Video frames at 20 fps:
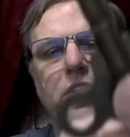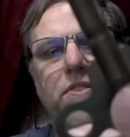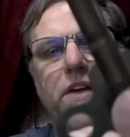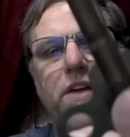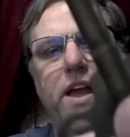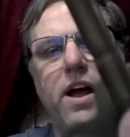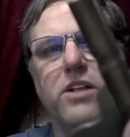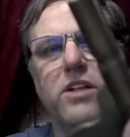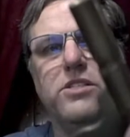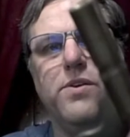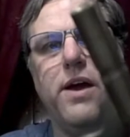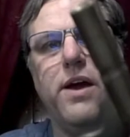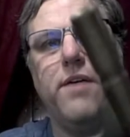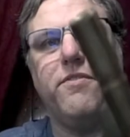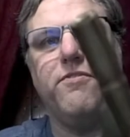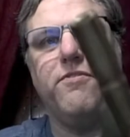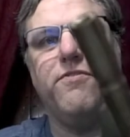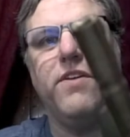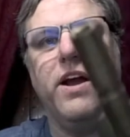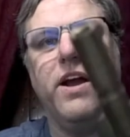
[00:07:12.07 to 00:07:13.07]
then they also
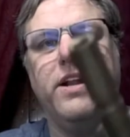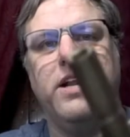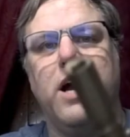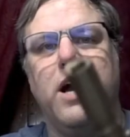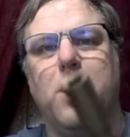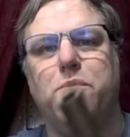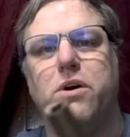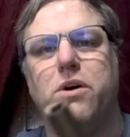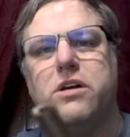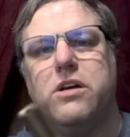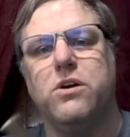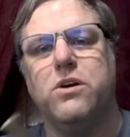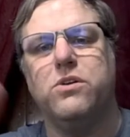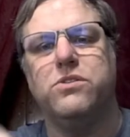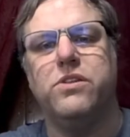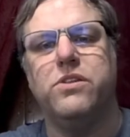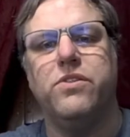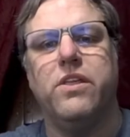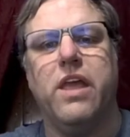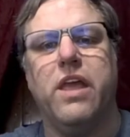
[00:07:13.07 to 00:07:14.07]
have to find out what
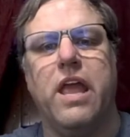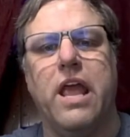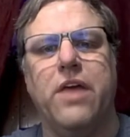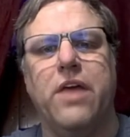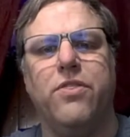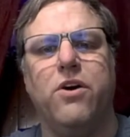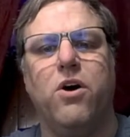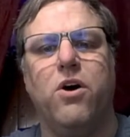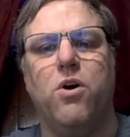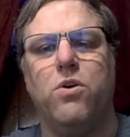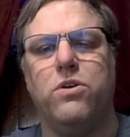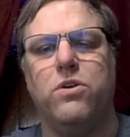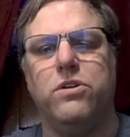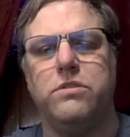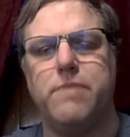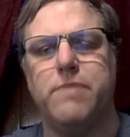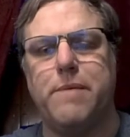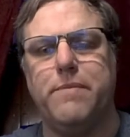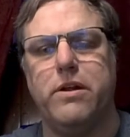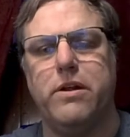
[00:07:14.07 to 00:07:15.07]
goes in the
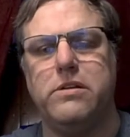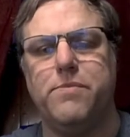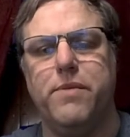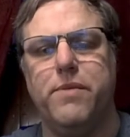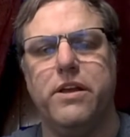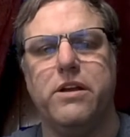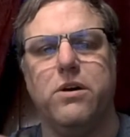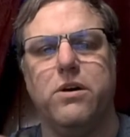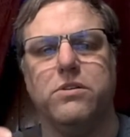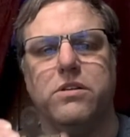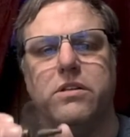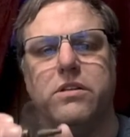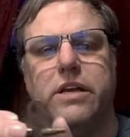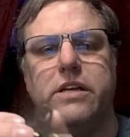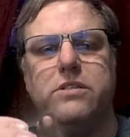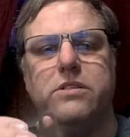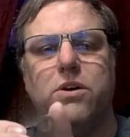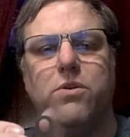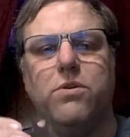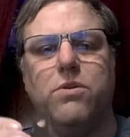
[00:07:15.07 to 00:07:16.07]
holes. Maybe there's something goes in
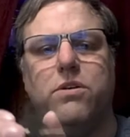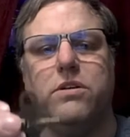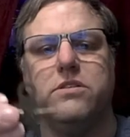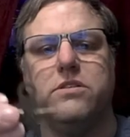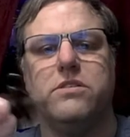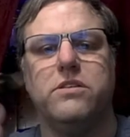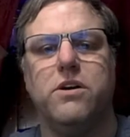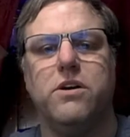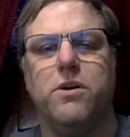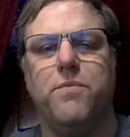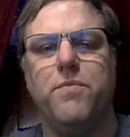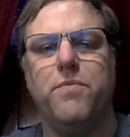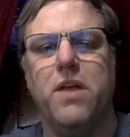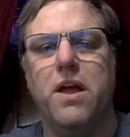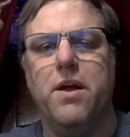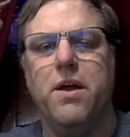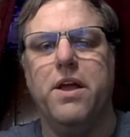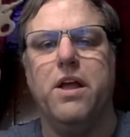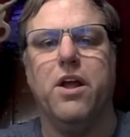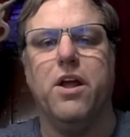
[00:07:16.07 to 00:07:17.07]
these holes. So
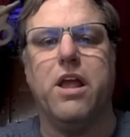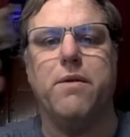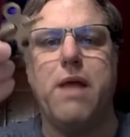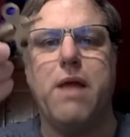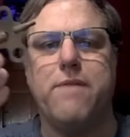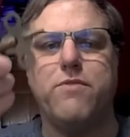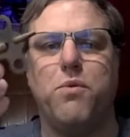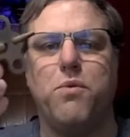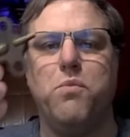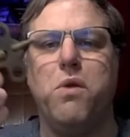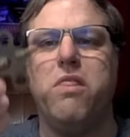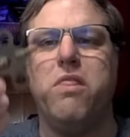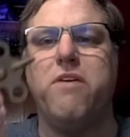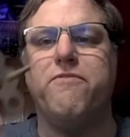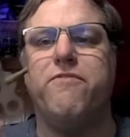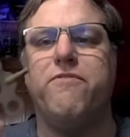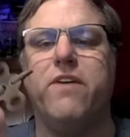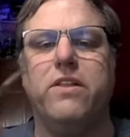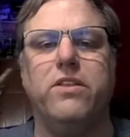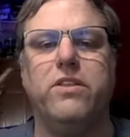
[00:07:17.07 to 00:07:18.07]
you know, you can have a really
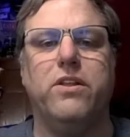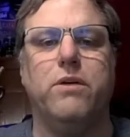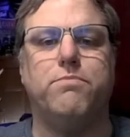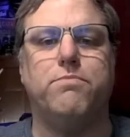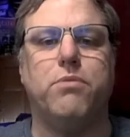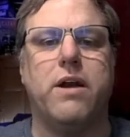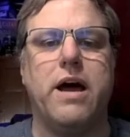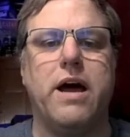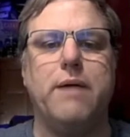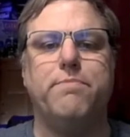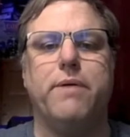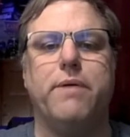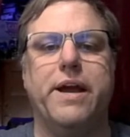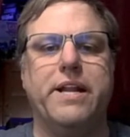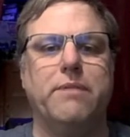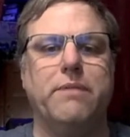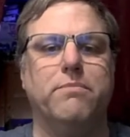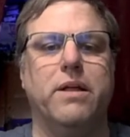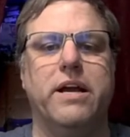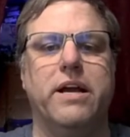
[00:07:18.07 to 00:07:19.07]
fun little prop
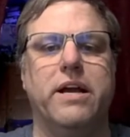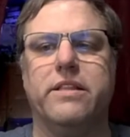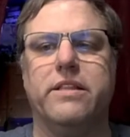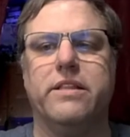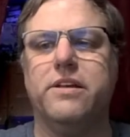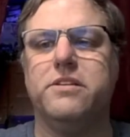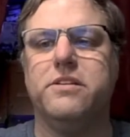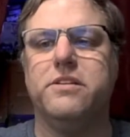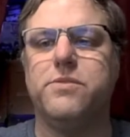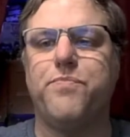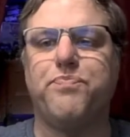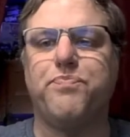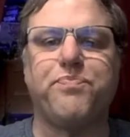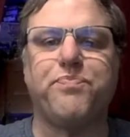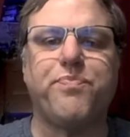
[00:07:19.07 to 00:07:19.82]
item like this.